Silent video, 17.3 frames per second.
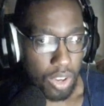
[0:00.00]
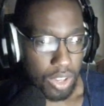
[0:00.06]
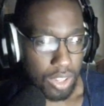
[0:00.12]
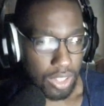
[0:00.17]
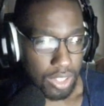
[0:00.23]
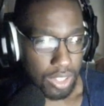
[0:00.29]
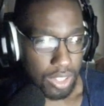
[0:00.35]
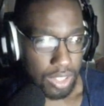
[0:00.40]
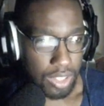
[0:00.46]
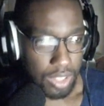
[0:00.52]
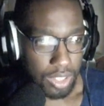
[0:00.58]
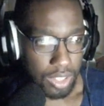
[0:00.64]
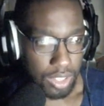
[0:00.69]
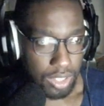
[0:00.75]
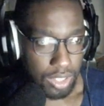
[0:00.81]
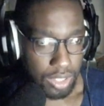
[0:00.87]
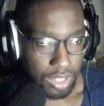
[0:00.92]

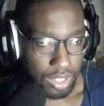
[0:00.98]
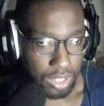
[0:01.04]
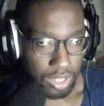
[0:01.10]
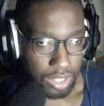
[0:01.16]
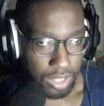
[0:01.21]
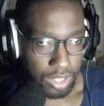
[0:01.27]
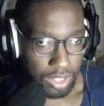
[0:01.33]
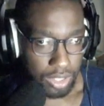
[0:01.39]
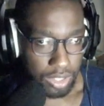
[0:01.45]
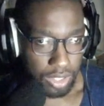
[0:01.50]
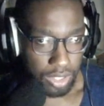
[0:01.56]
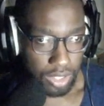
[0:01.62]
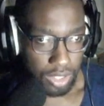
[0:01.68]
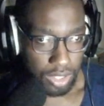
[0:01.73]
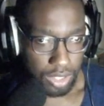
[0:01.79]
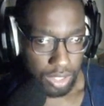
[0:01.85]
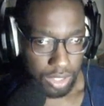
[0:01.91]

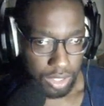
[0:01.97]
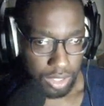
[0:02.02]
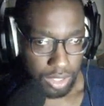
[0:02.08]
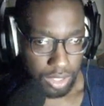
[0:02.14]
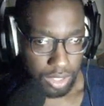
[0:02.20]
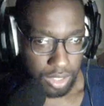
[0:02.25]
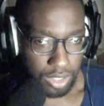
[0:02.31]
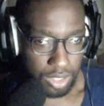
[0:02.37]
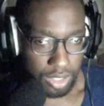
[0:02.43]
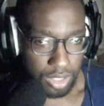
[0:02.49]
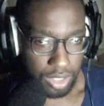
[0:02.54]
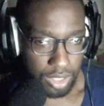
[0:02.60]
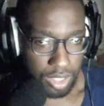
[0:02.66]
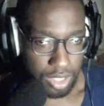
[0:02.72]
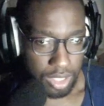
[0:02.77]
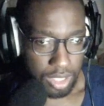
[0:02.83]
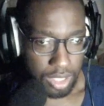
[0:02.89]

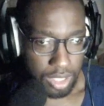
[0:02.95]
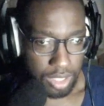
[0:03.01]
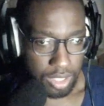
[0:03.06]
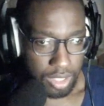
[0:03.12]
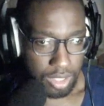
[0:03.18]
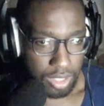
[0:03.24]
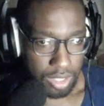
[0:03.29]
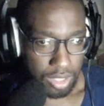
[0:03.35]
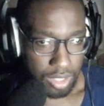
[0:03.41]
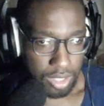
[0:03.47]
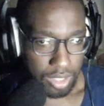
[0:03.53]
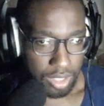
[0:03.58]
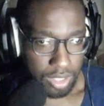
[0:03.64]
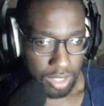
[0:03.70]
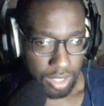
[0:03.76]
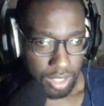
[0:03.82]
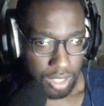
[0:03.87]

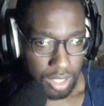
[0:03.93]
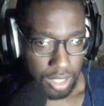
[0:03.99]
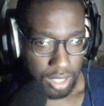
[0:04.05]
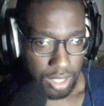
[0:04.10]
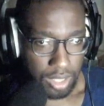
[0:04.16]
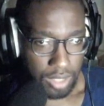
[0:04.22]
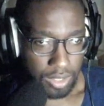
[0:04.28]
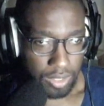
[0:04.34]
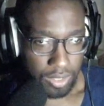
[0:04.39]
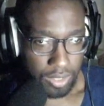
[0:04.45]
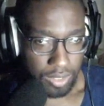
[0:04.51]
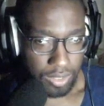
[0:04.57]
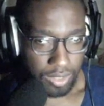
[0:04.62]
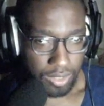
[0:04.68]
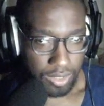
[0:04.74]
(no one is talking)